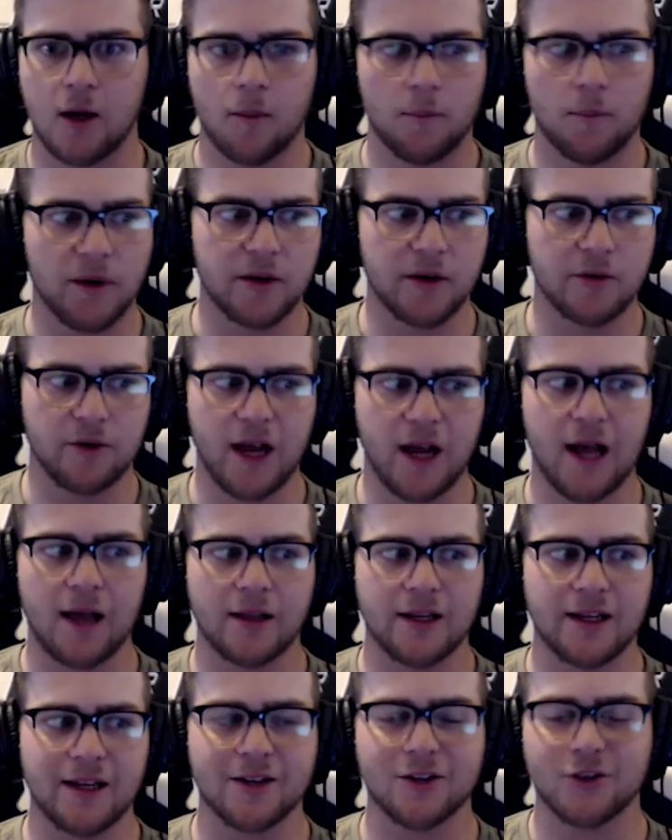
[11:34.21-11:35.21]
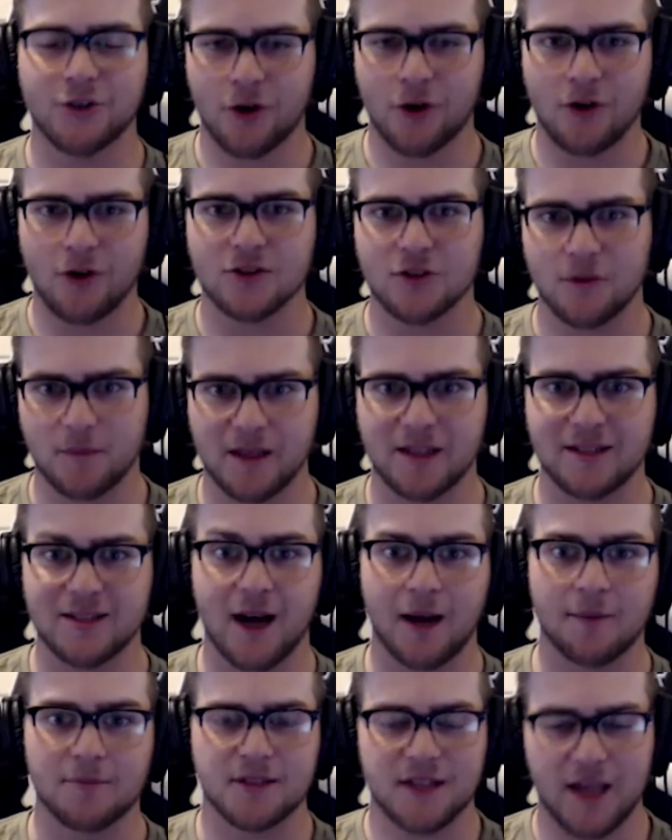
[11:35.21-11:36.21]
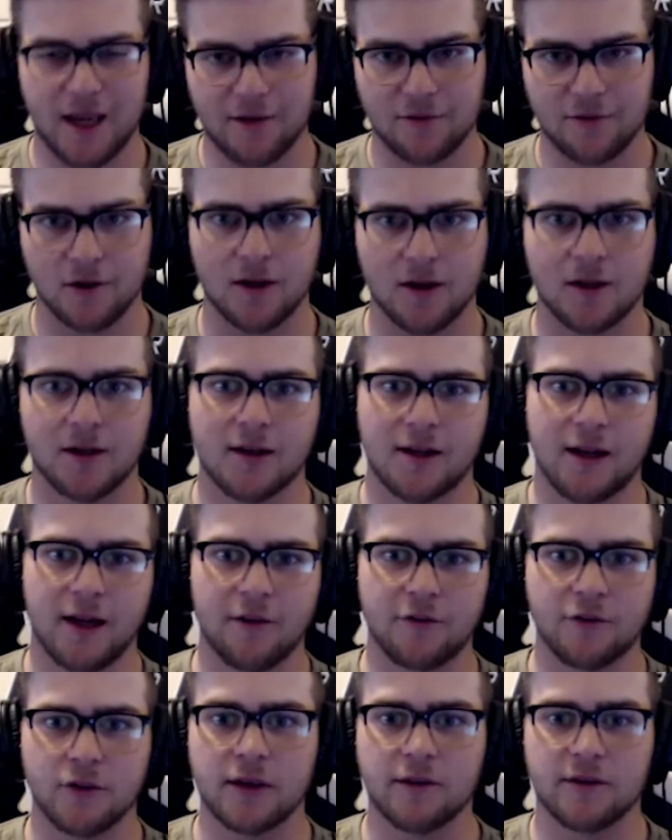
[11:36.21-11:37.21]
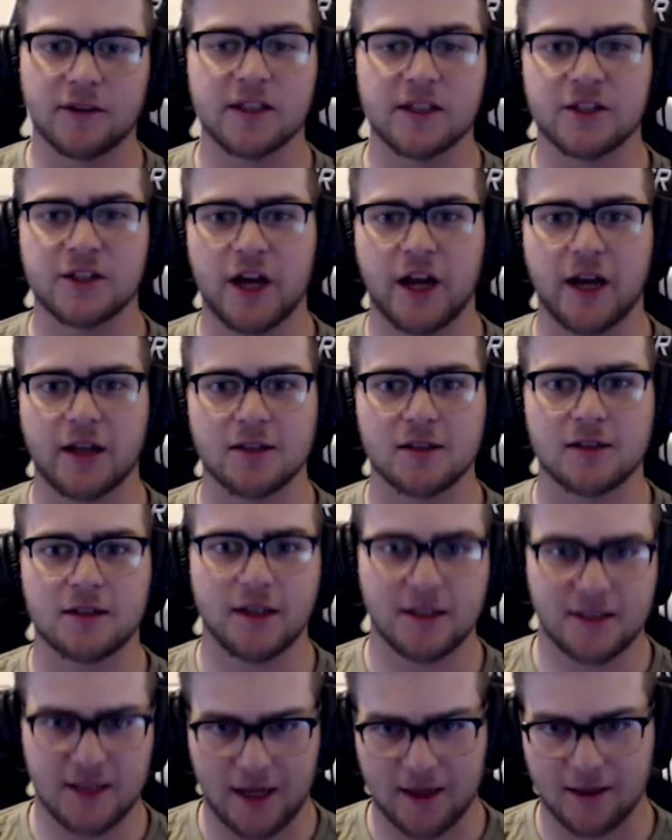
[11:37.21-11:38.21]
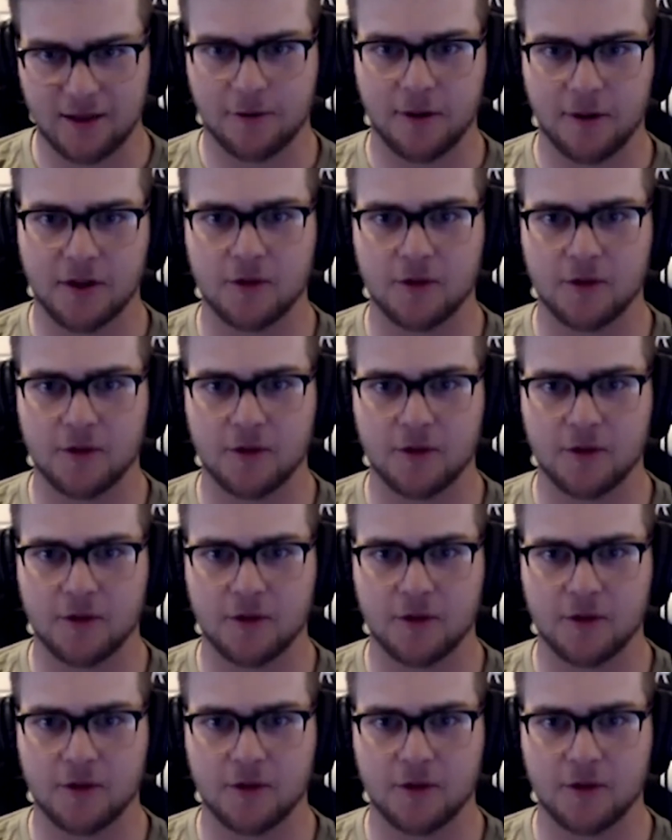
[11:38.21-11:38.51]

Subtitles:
But in reality, it could also be a time saver if you give it the chance. Exactly what you